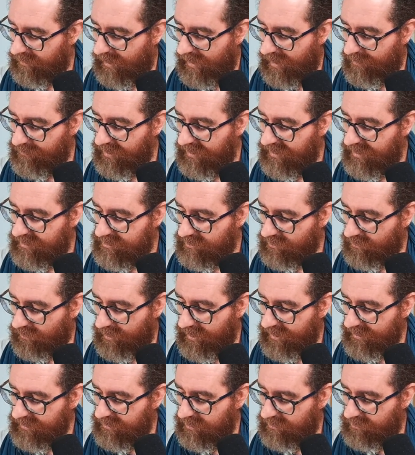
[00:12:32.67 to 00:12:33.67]
I mean, it's
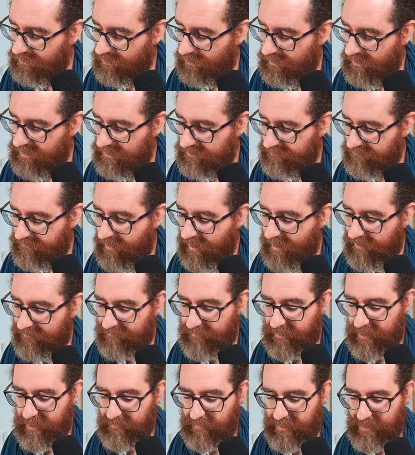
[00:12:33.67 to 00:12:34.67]
connected to this 5
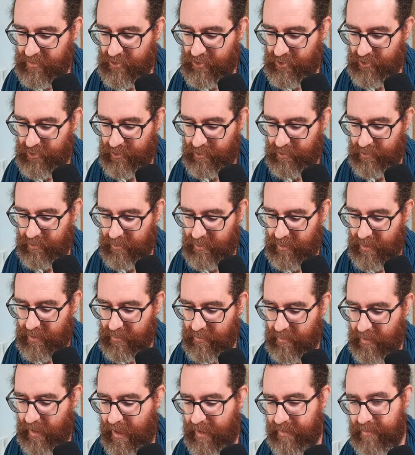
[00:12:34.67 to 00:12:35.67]
very much.
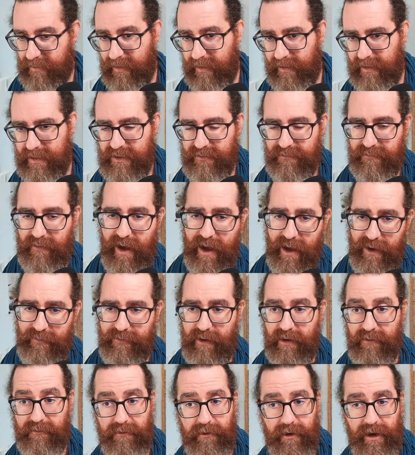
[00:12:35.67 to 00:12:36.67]
I think it's
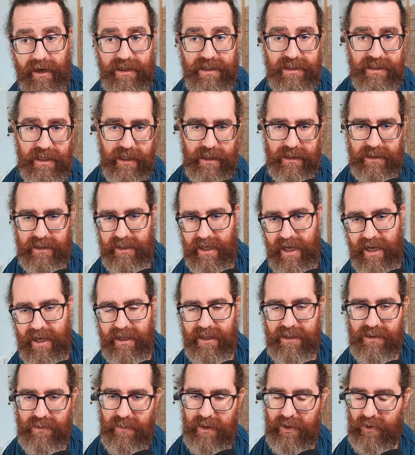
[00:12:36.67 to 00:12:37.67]
5 and 4 and 6. Yeah,
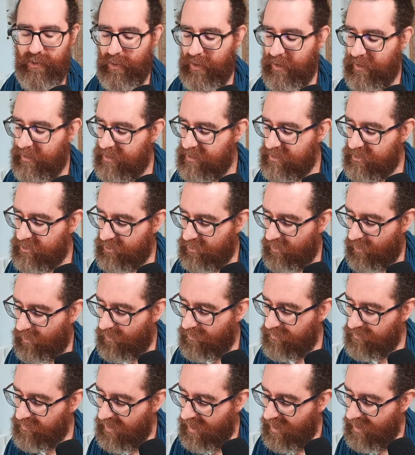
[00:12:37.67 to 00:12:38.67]
it's between these
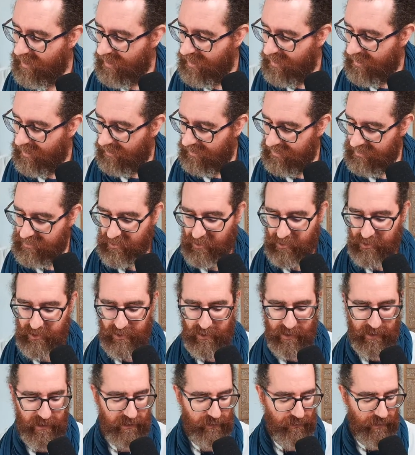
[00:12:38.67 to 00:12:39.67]
two. It's
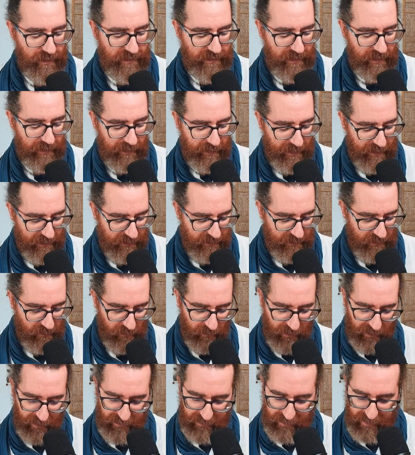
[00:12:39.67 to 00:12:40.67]
also interesting. Let's
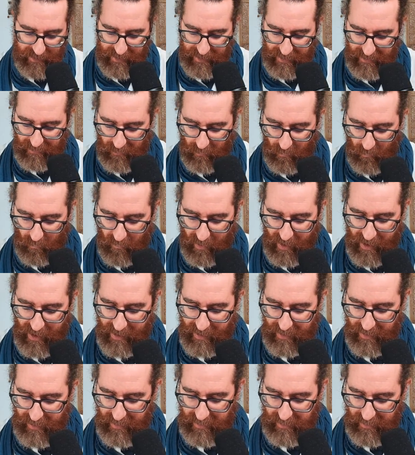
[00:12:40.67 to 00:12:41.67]
look at the
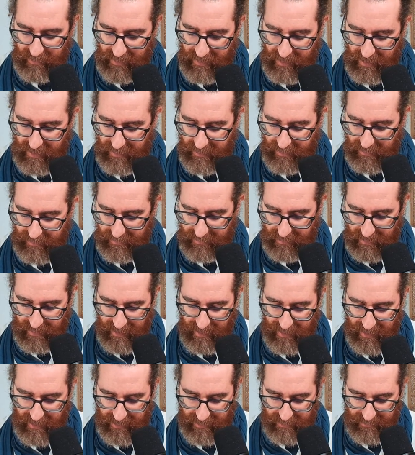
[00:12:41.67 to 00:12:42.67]
Y in
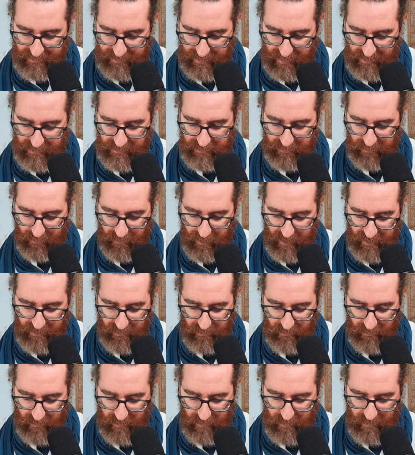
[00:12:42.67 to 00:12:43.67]
the
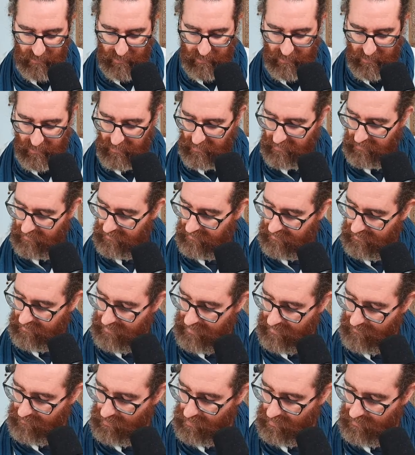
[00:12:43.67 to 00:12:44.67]
Sanskrit.
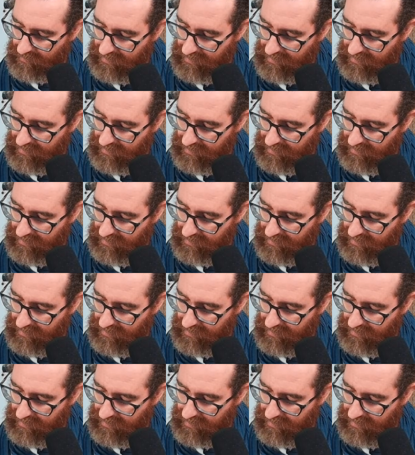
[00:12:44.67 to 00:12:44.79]
That will